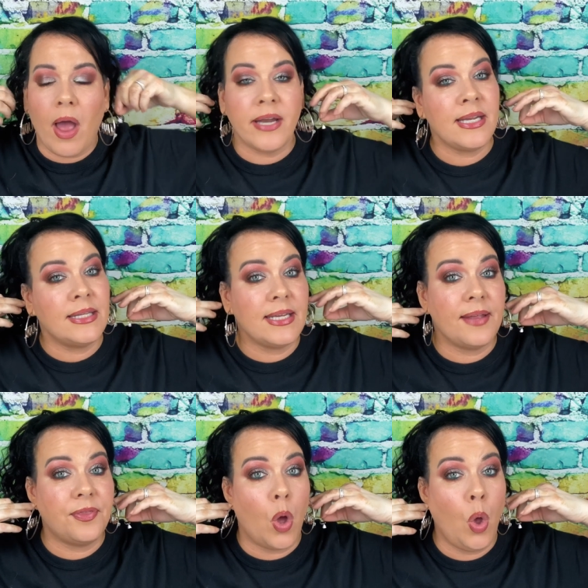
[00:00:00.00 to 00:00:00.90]
I need to
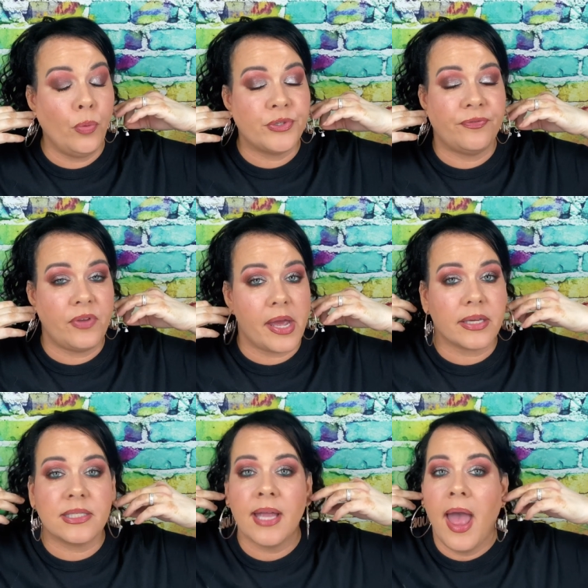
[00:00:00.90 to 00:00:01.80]
get the holes
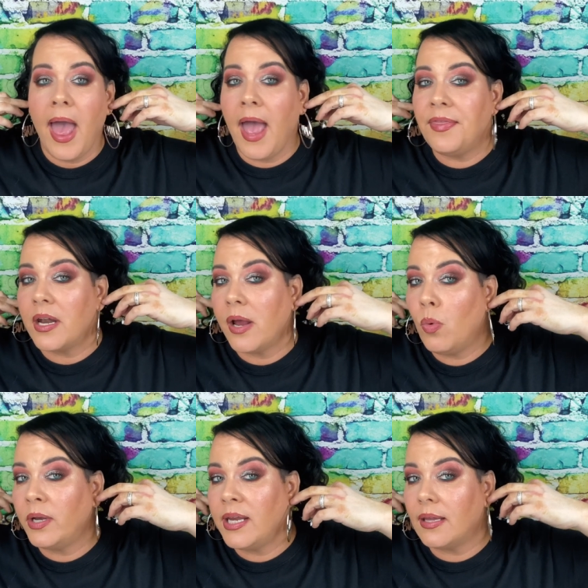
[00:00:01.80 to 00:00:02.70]
fixed and then I
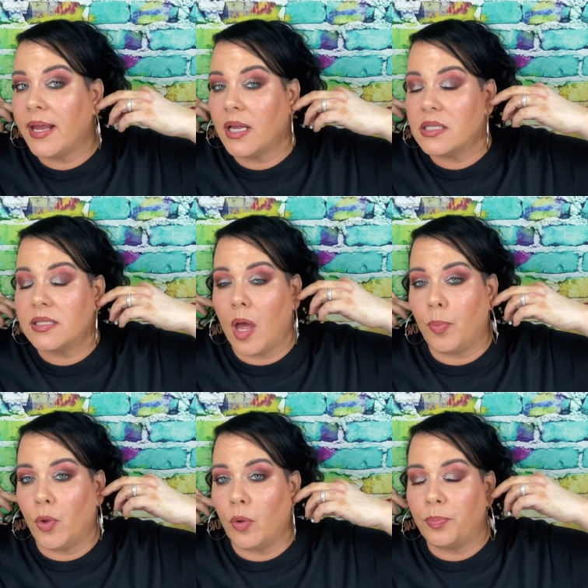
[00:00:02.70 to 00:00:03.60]
want to get like a
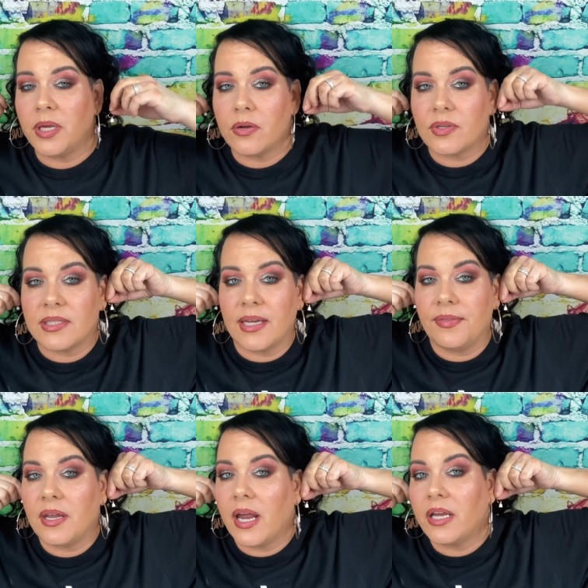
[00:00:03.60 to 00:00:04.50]
double piercing
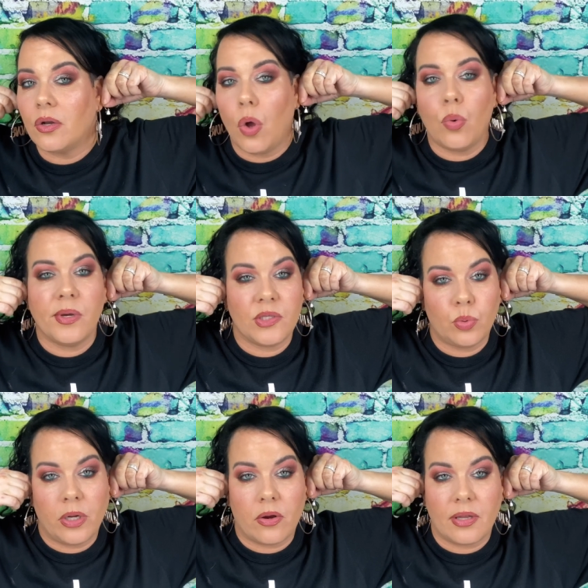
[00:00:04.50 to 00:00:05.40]
and then I can
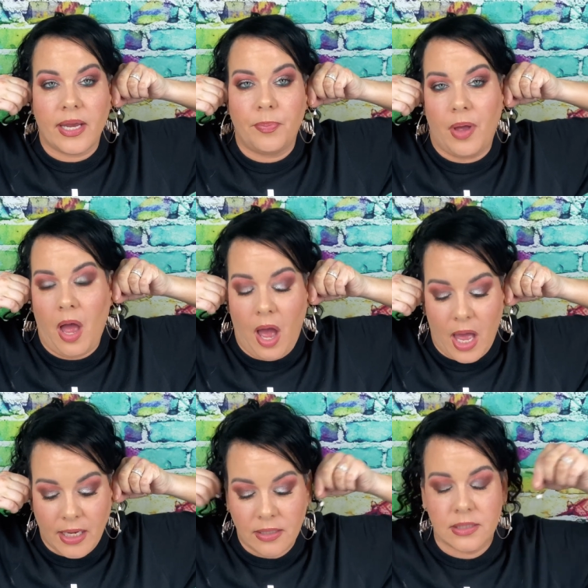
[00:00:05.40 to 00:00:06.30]
always wear it like
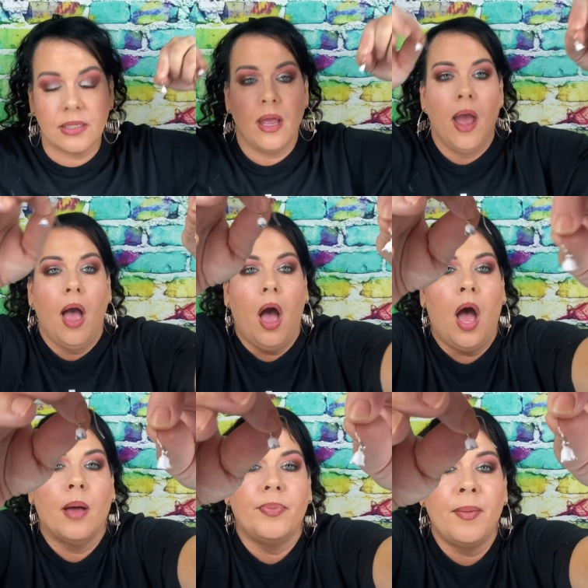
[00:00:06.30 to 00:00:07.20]
behind.
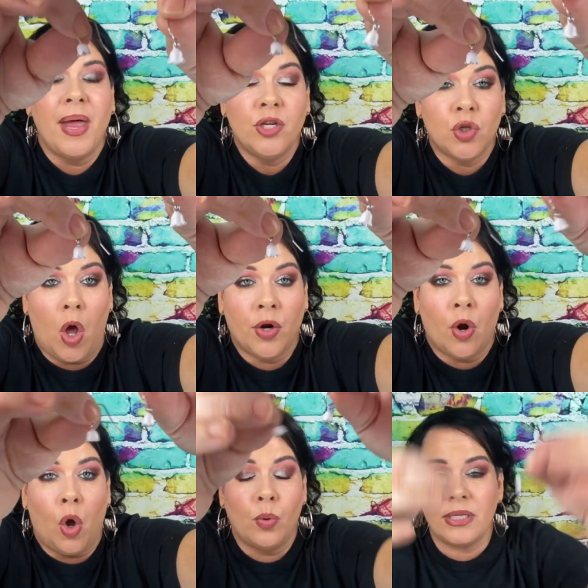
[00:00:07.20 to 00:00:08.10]
Um, but my
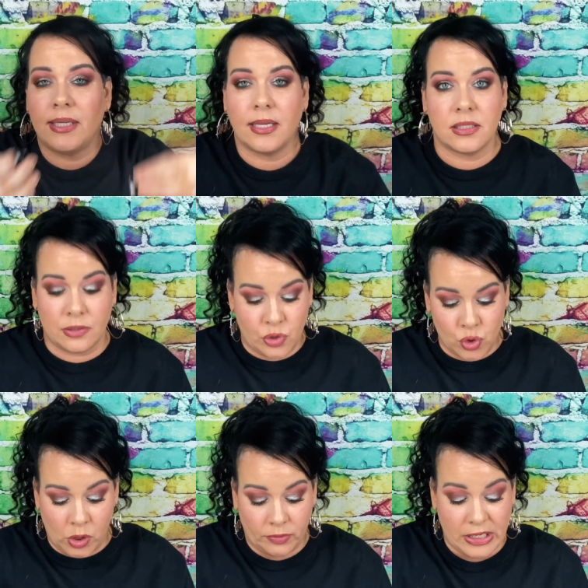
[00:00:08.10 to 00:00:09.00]
daughter always gets the
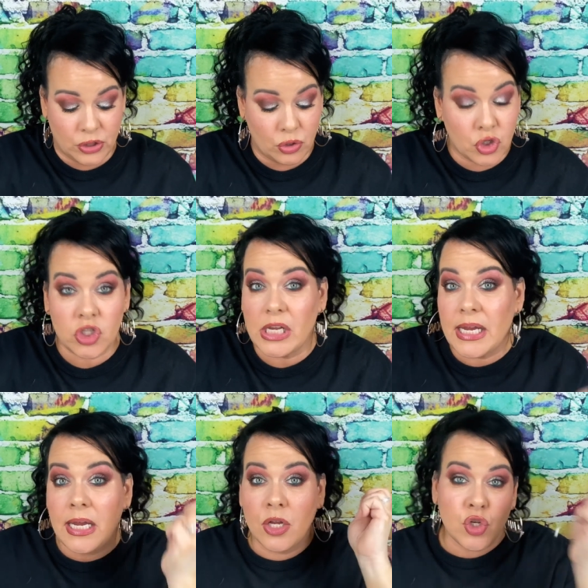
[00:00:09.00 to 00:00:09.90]
jewelry, so
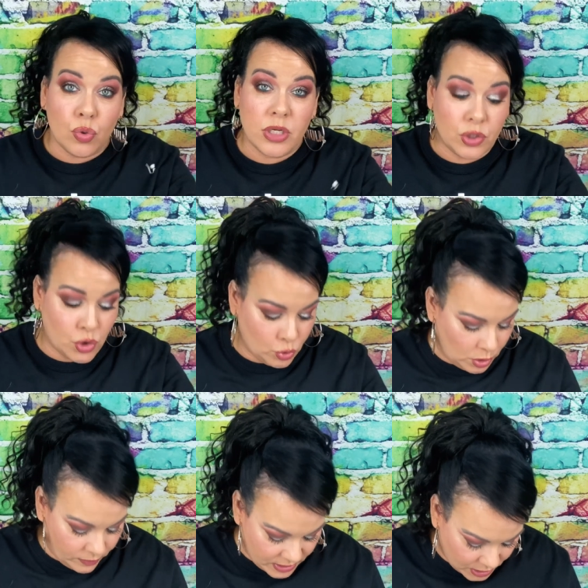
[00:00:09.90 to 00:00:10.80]
she enjoys the
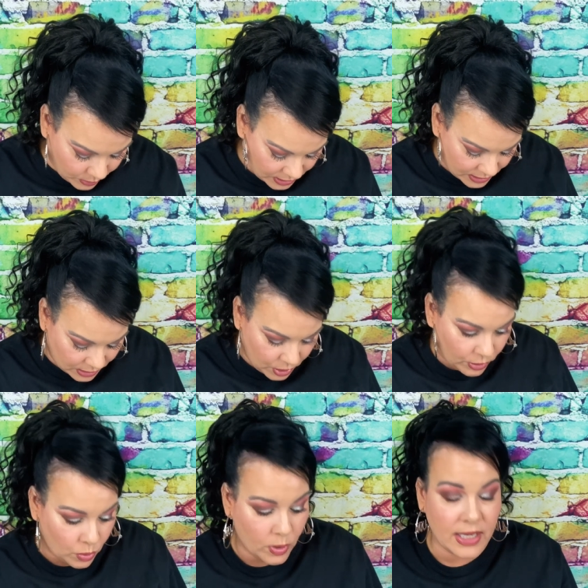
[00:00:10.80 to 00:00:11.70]
jewelry, so it doesn't
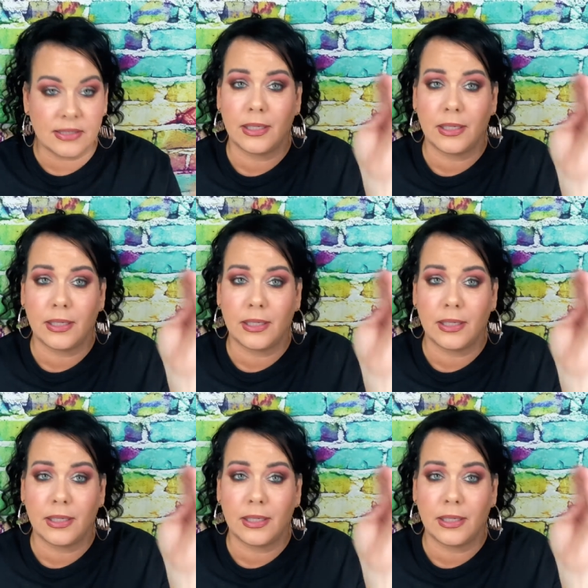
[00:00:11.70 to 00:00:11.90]
go to waste.